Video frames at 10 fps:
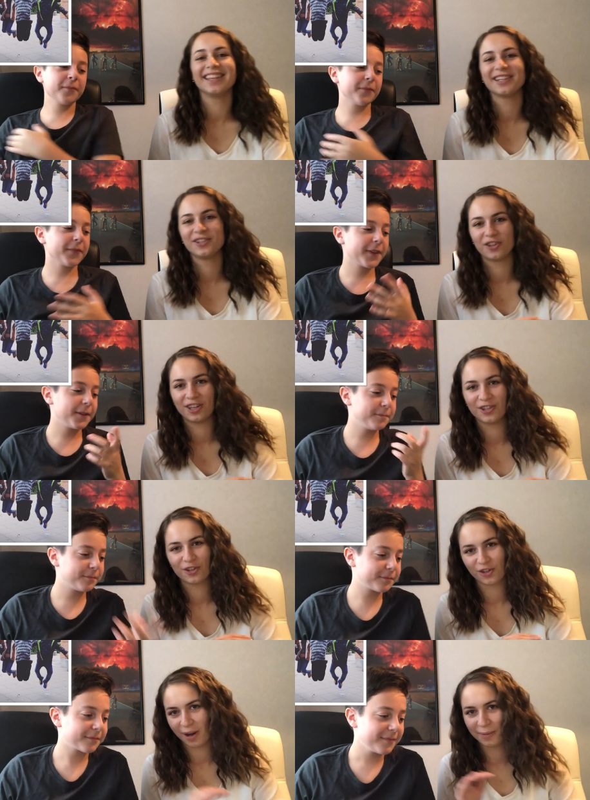Speaker 1: and then he
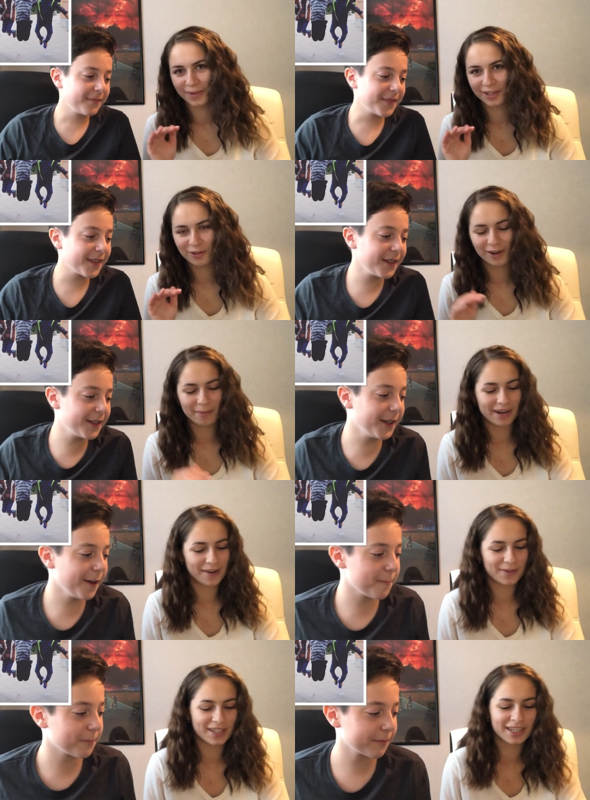just stopped Instagram.
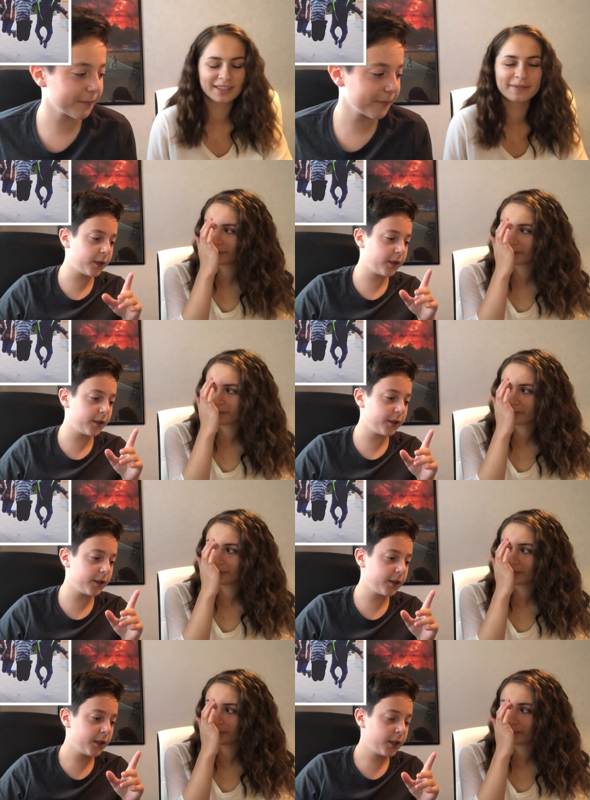Yeah.
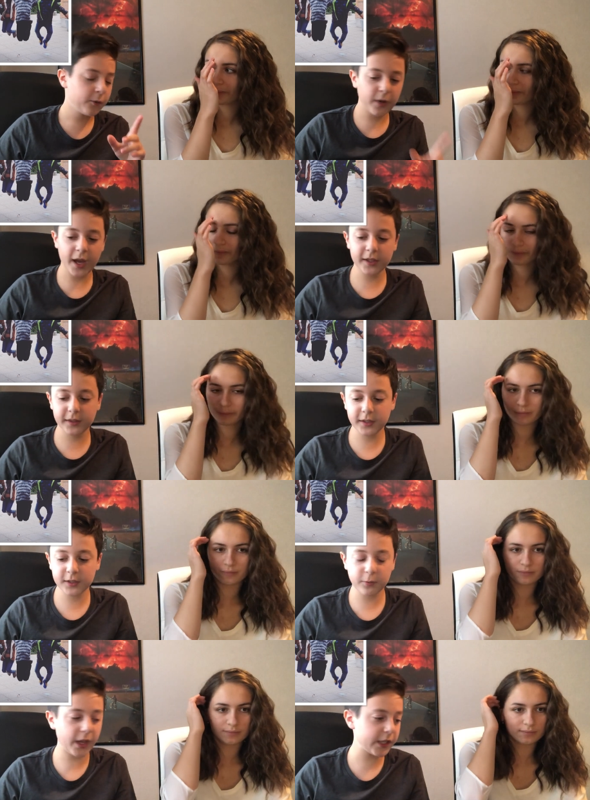
Speaker 2: Yeah. Uh, we had
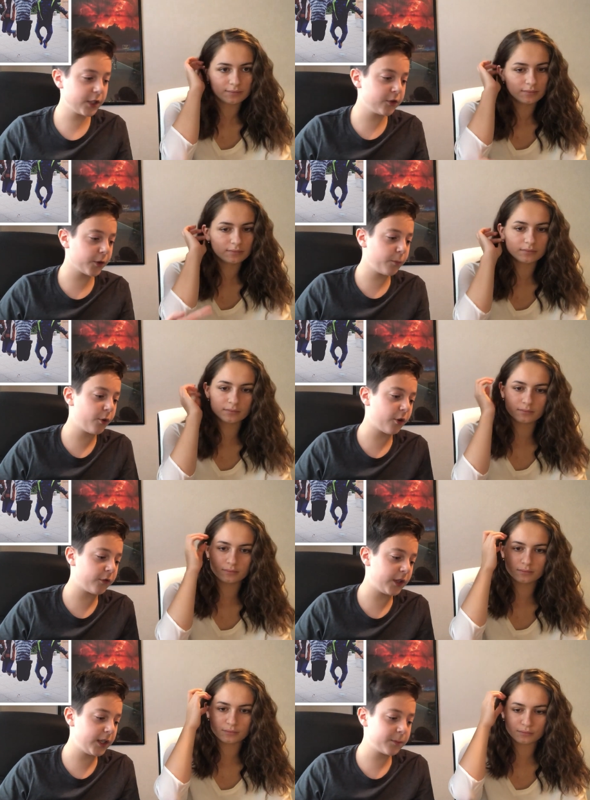this. We actually took more
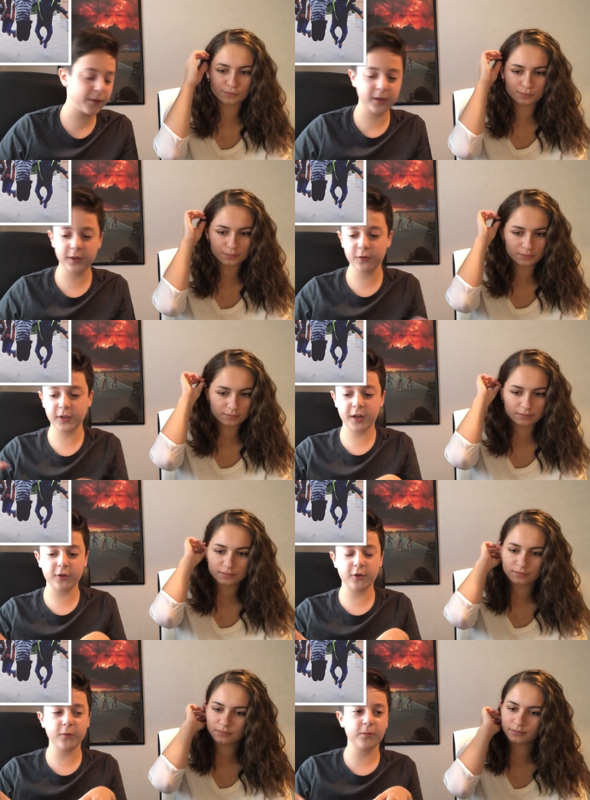of these, but there was I
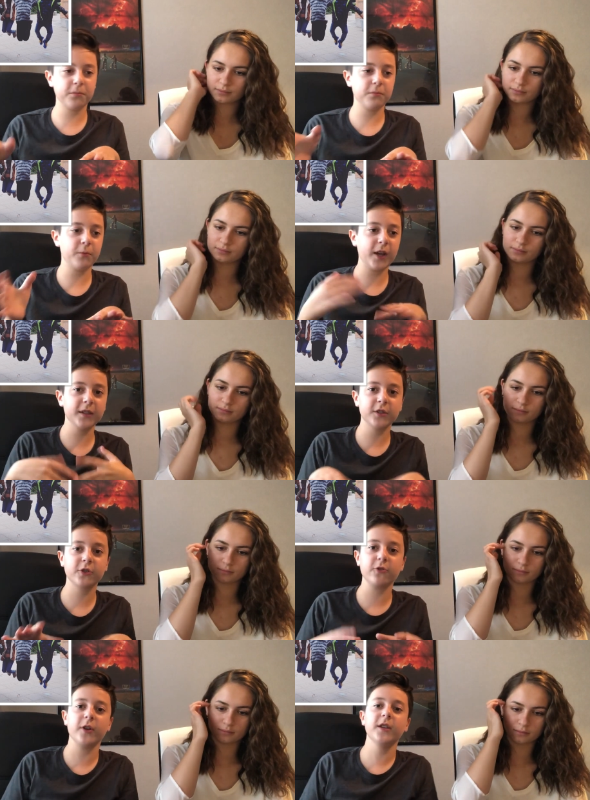don't know. We had
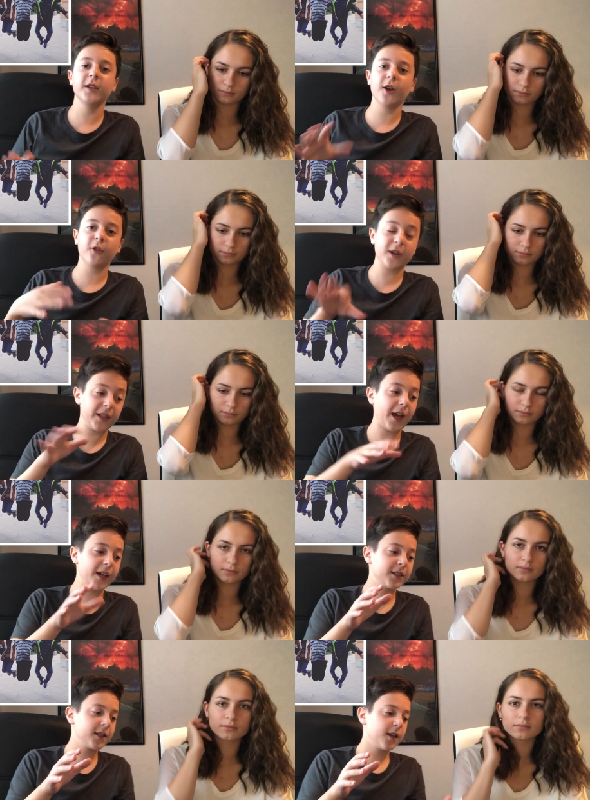this trend in our
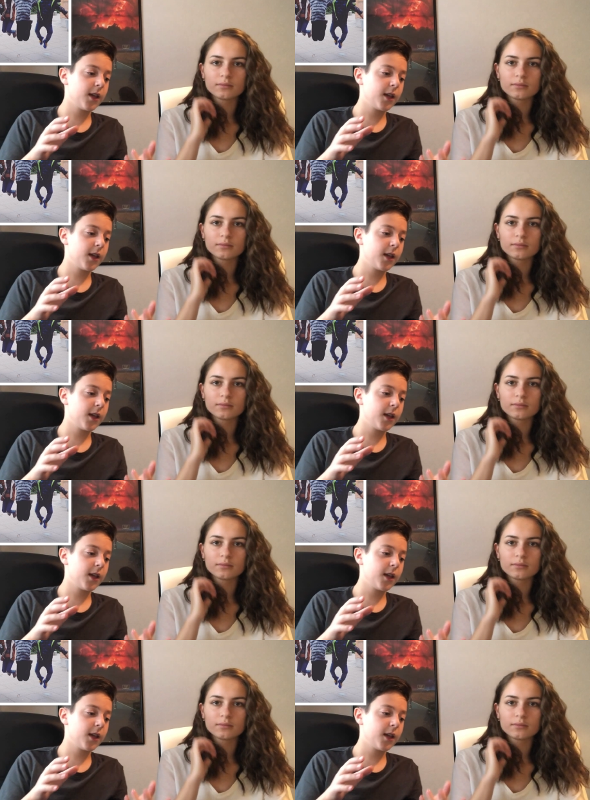class